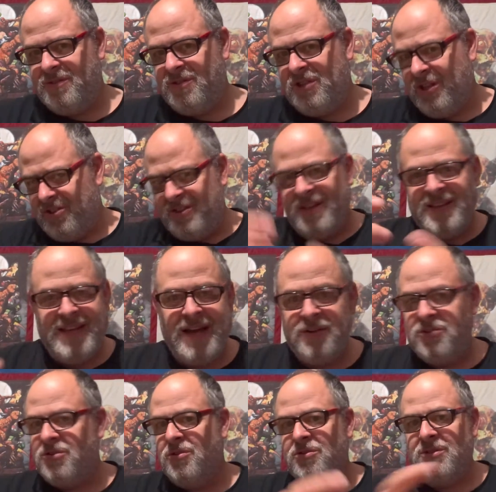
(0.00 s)
just on the
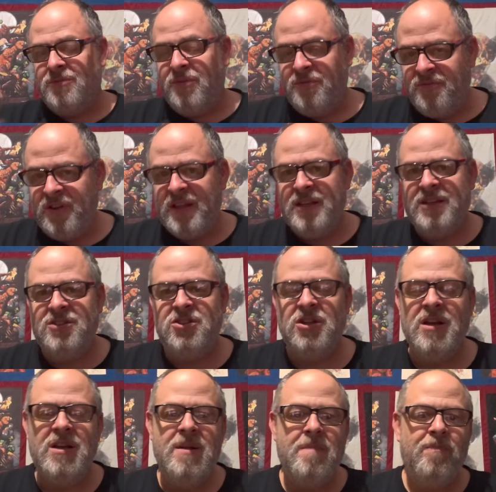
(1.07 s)
outskirts of a village.
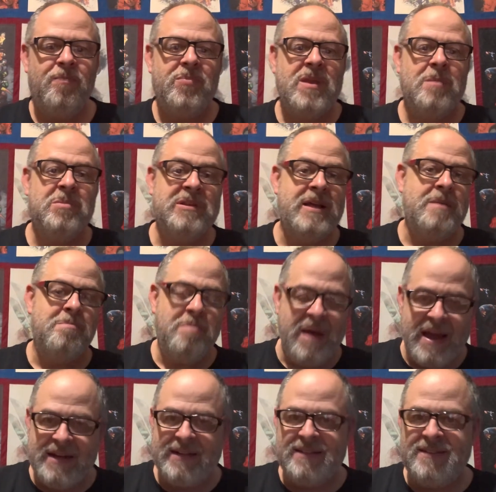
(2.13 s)
But then
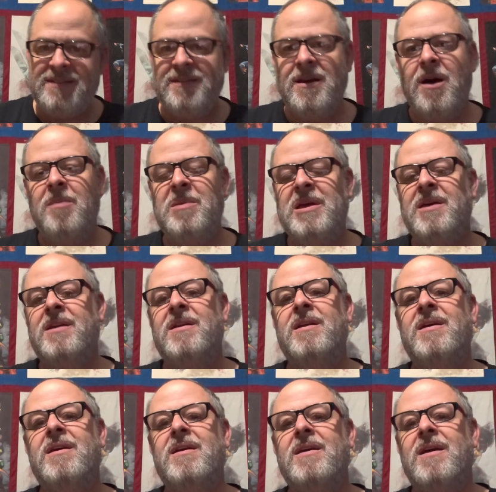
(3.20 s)
bandits come
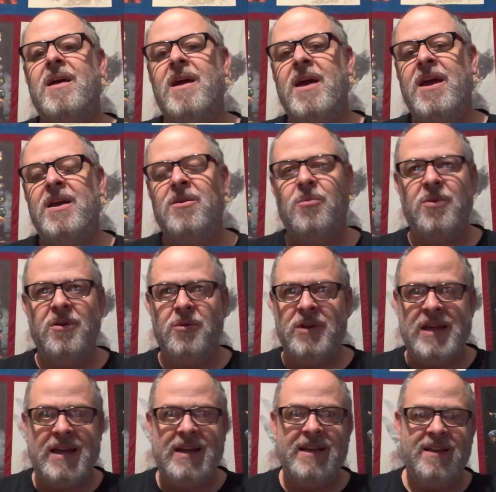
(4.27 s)
in, and we're
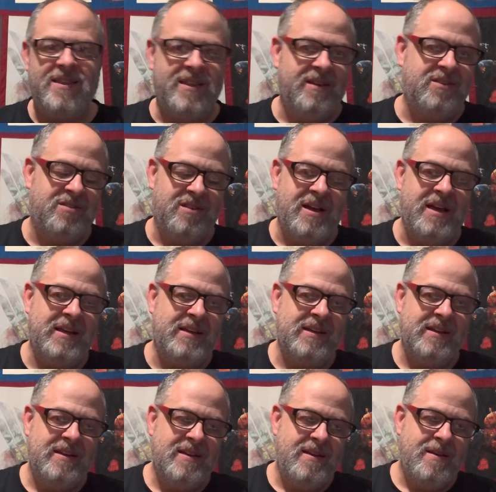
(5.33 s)
getting things like
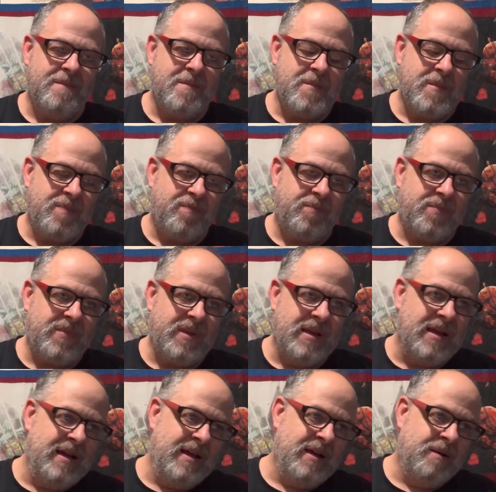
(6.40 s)

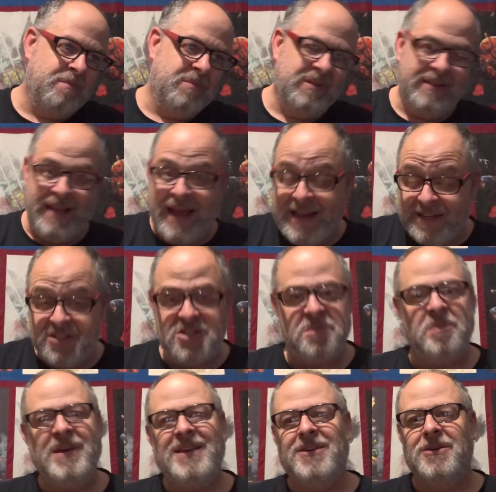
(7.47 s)
land
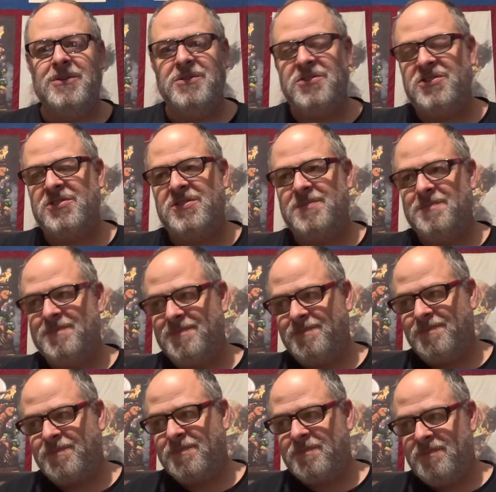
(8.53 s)
speeders
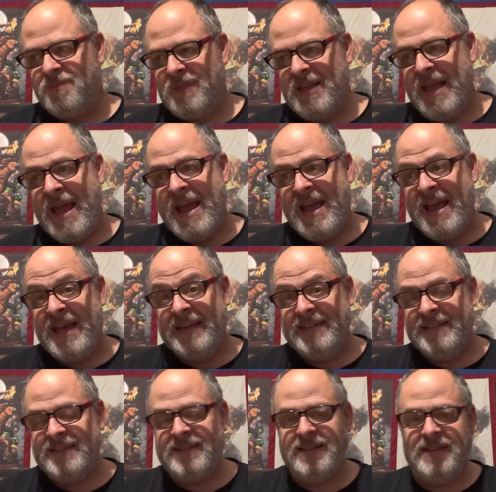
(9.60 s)

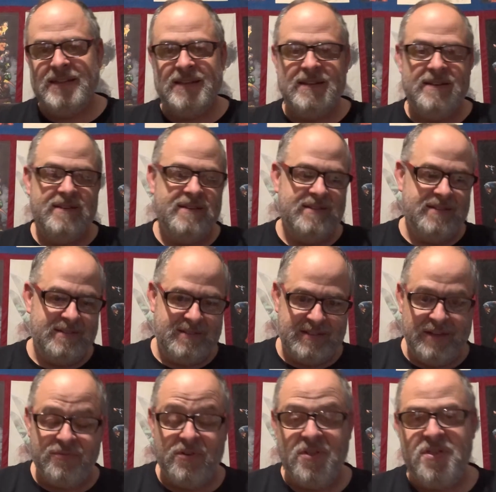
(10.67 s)
and
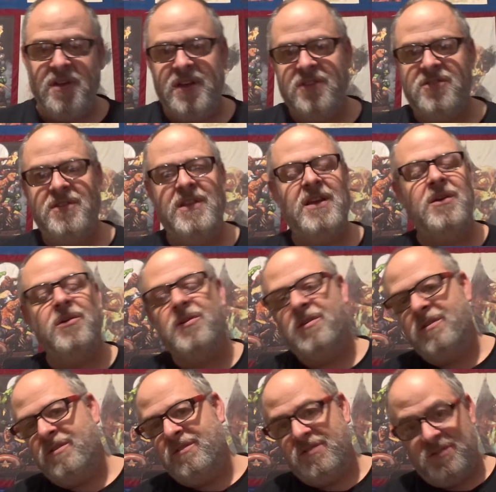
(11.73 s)
different things. And
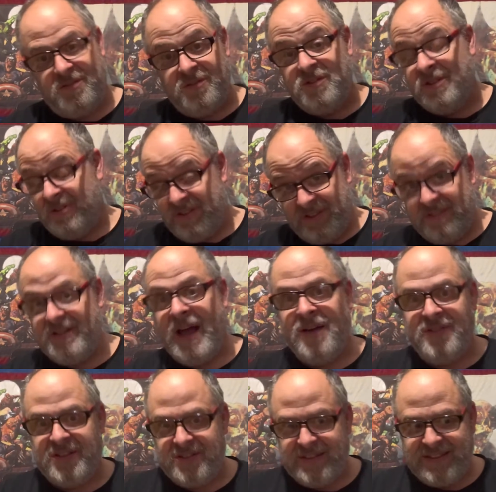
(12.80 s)
then there's
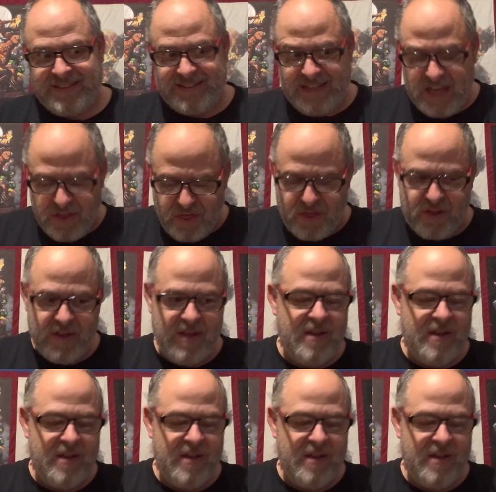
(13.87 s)
obviously Sith.